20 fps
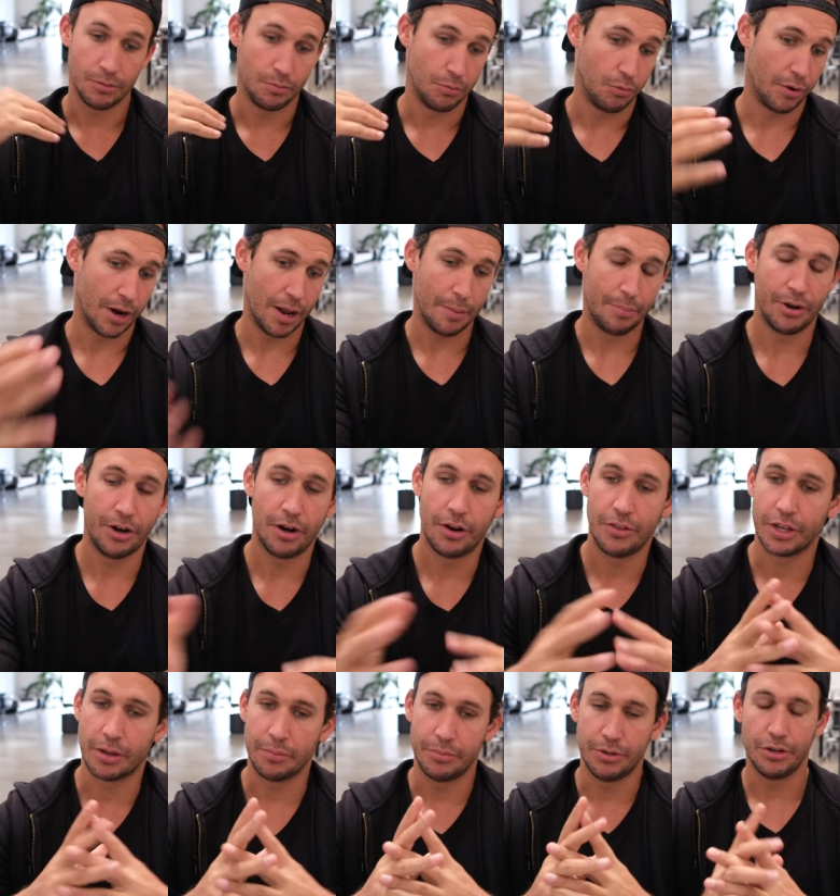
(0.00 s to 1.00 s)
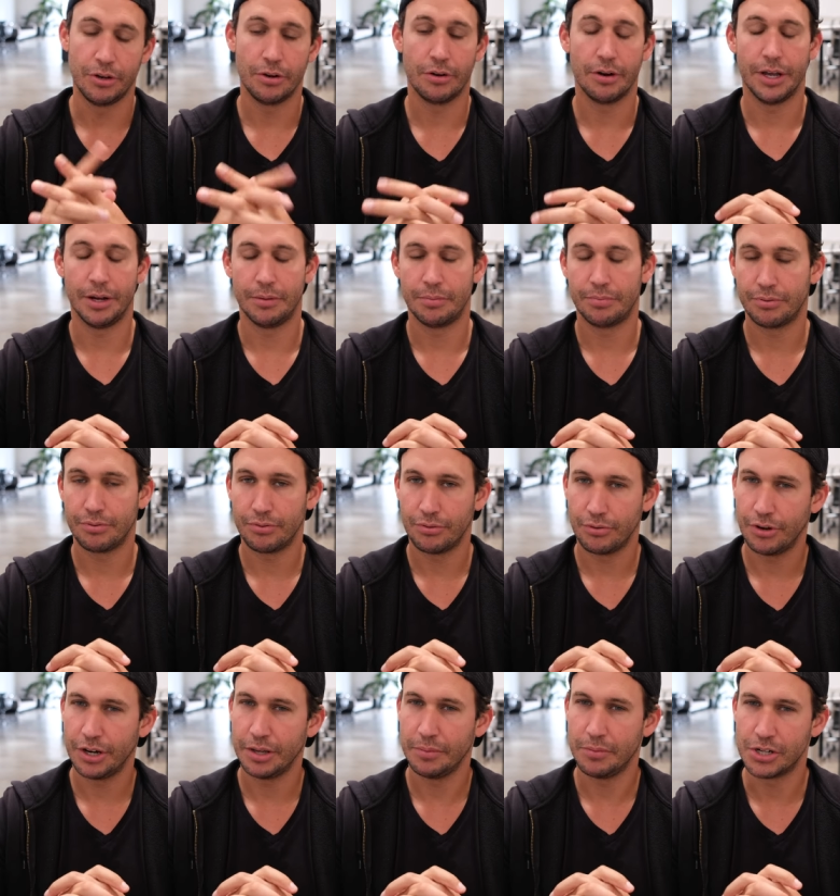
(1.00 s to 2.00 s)
When I put it on the computer, it
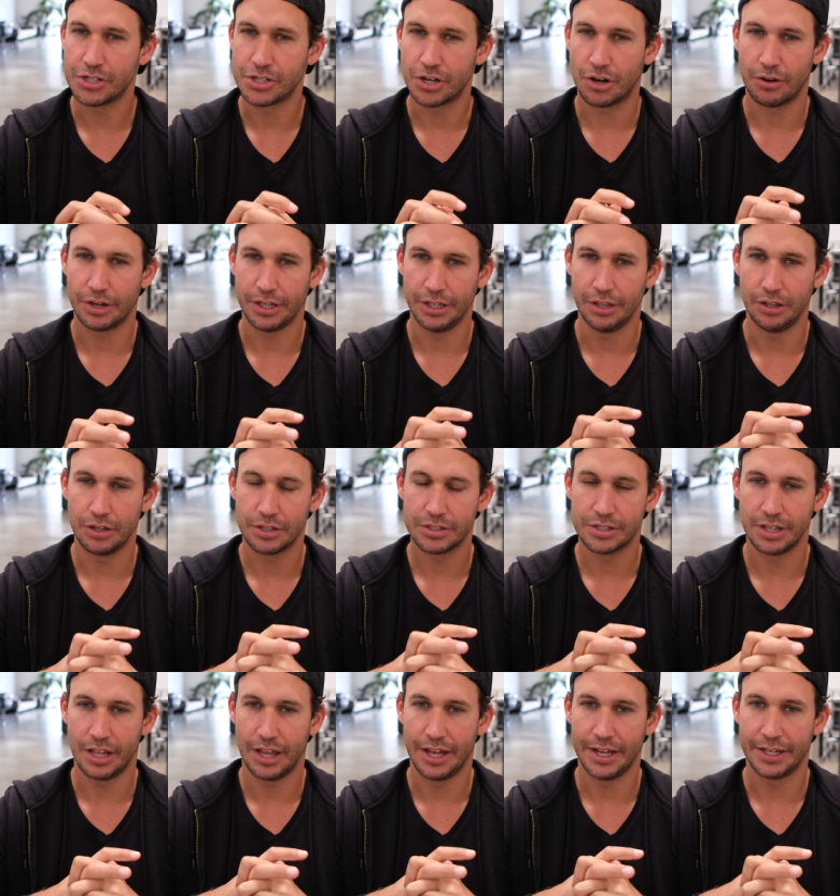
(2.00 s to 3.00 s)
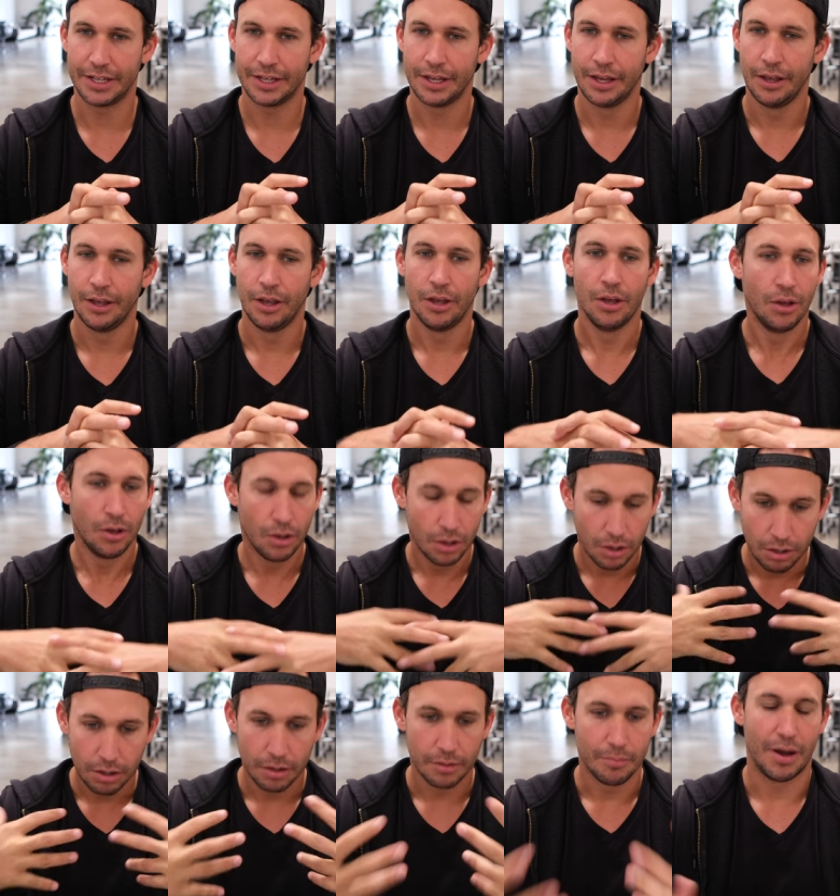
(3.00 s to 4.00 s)
pretty much already looks like
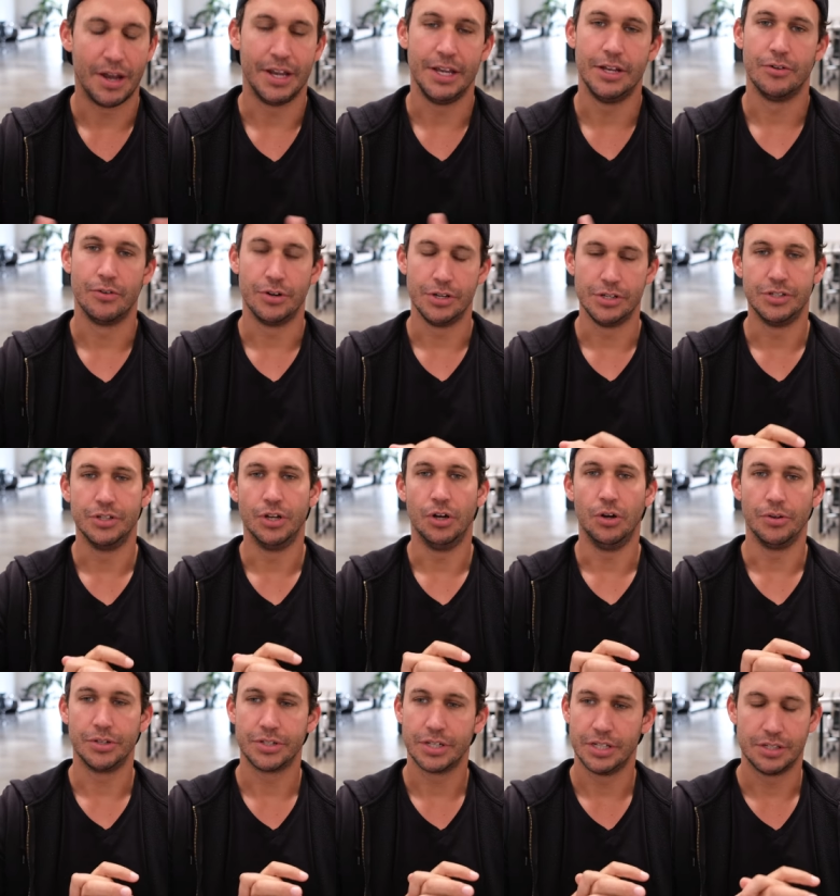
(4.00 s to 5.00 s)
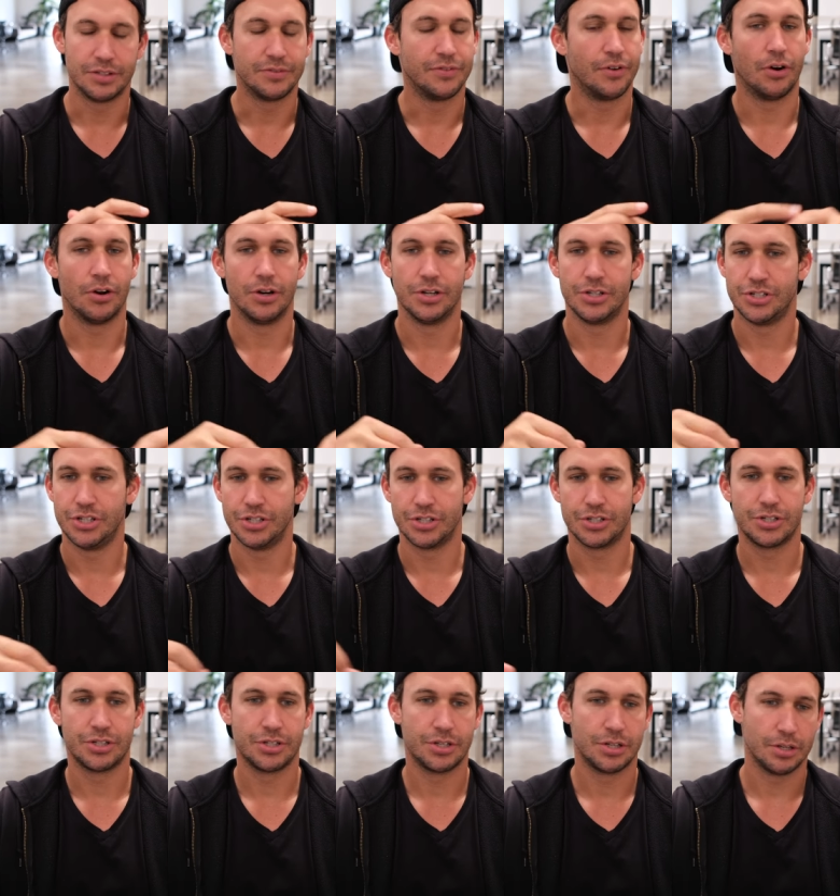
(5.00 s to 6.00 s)
my end result as far as
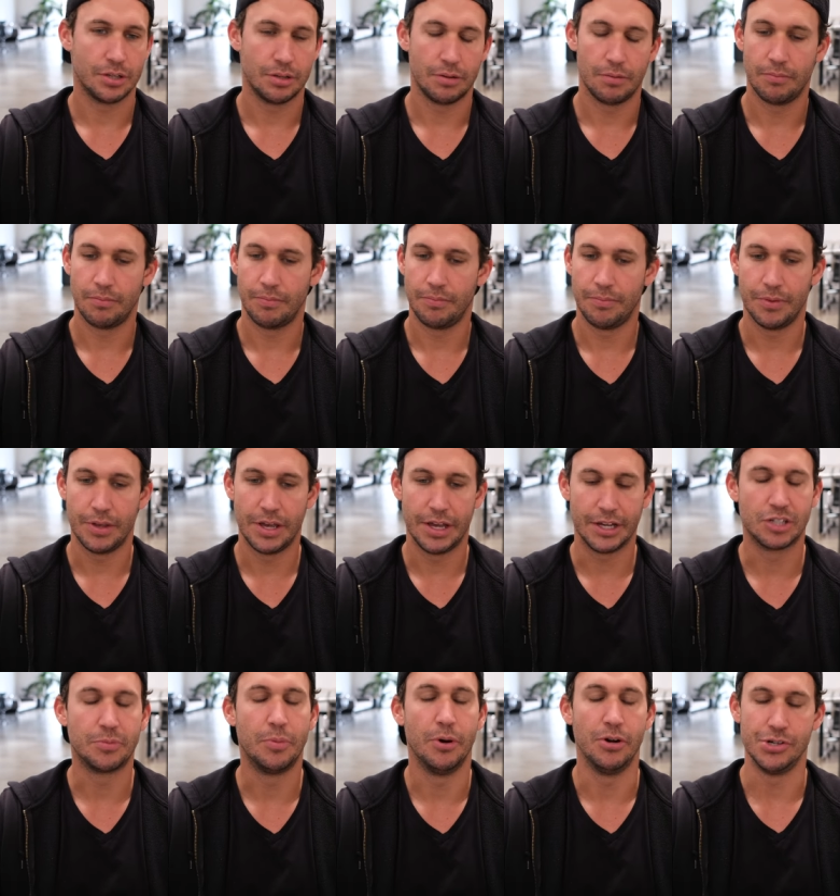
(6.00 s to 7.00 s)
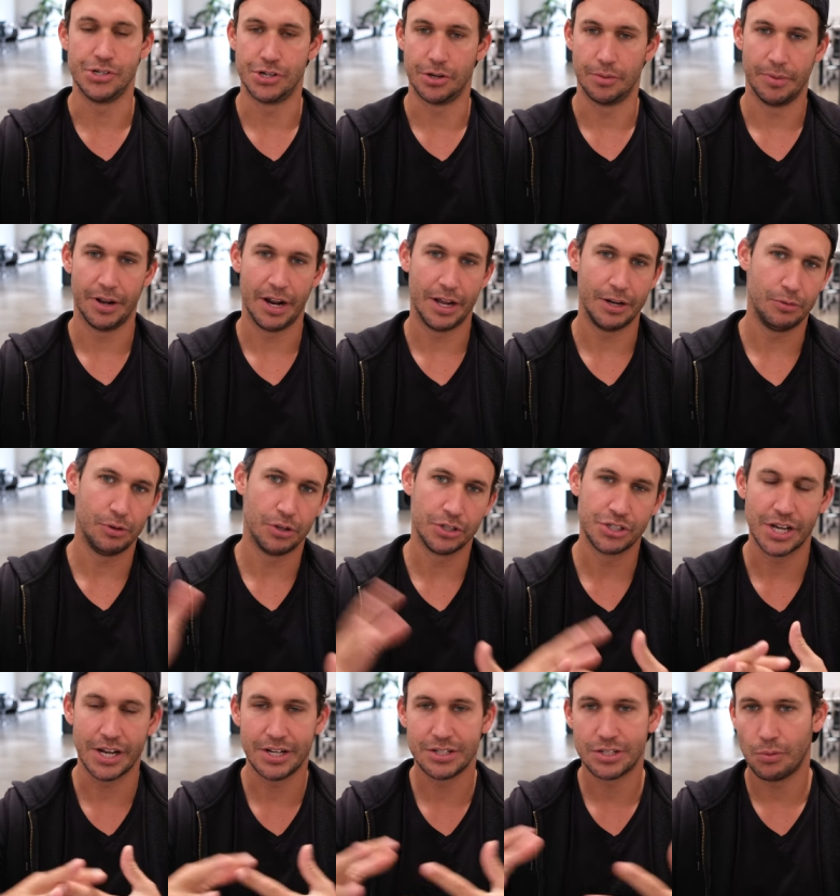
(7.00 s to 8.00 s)
just exposure, but I will
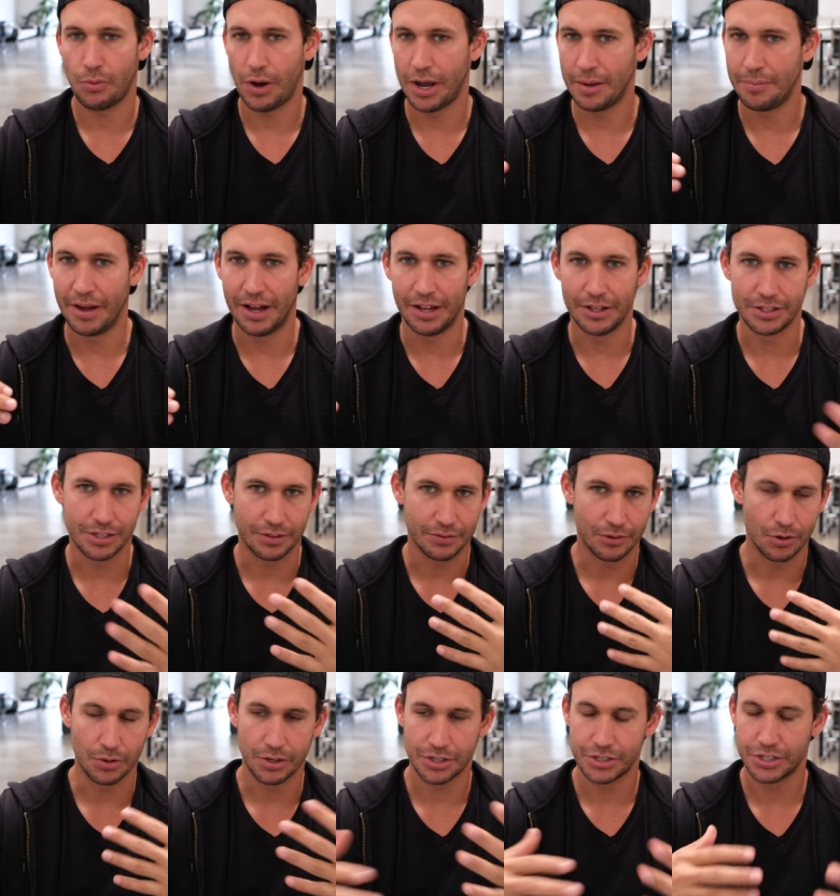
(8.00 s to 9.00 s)
change the white balance, of course.